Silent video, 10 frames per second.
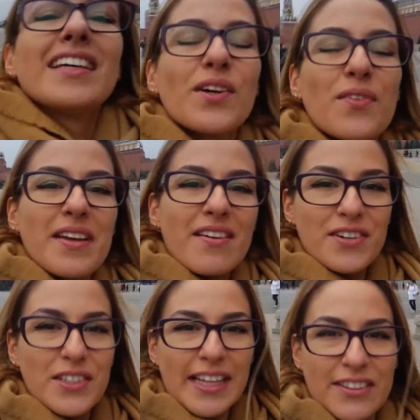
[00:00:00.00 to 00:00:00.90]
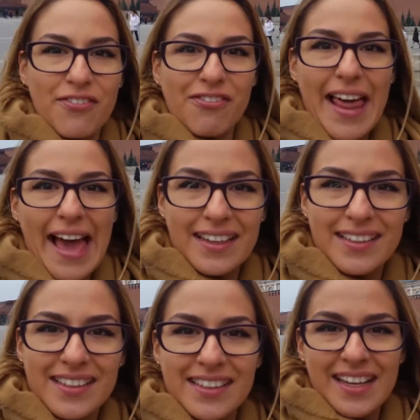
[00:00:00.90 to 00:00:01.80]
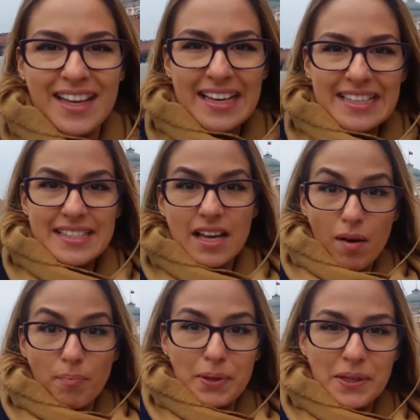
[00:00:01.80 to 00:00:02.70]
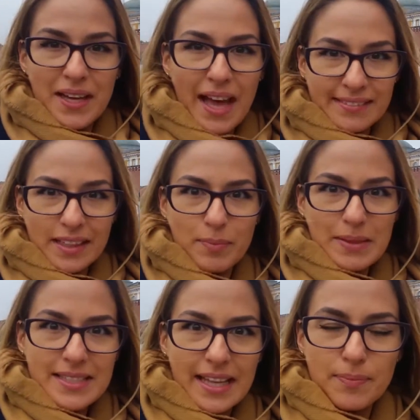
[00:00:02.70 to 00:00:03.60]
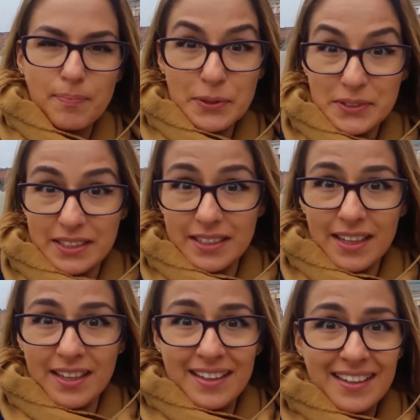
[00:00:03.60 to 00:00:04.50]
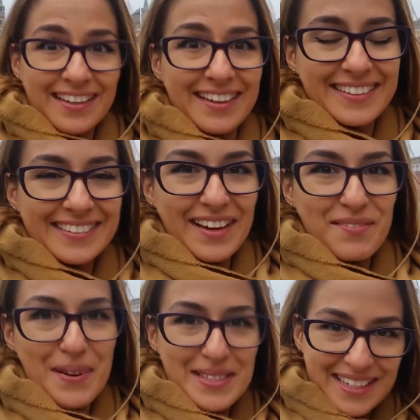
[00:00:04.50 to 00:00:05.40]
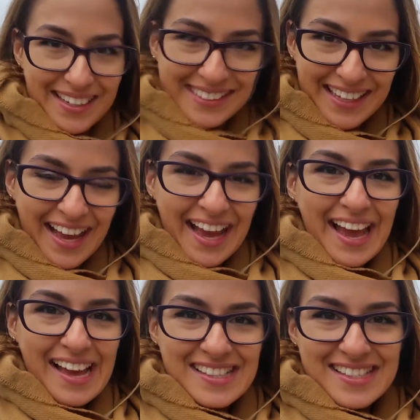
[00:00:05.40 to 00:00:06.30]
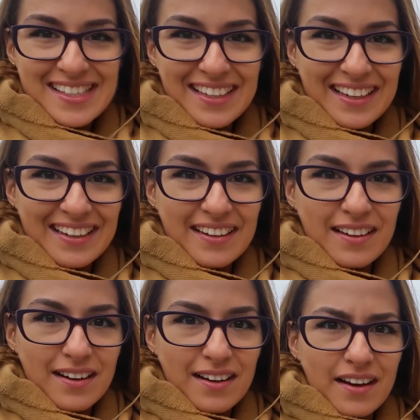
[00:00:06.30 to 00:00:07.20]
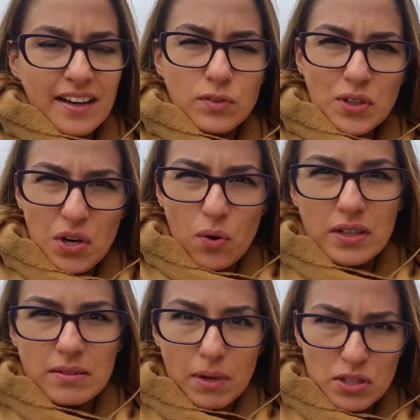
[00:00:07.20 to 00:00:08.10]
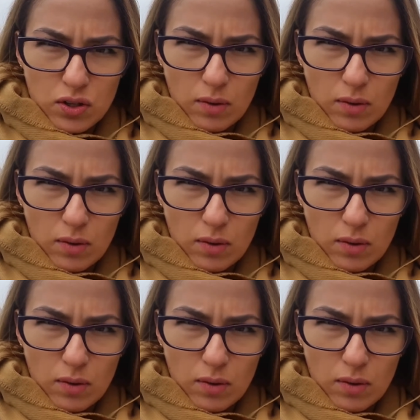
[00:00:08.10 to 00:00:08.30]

So whenever that flag is up, that means that Putin, their president, is in Russia or in Moscow.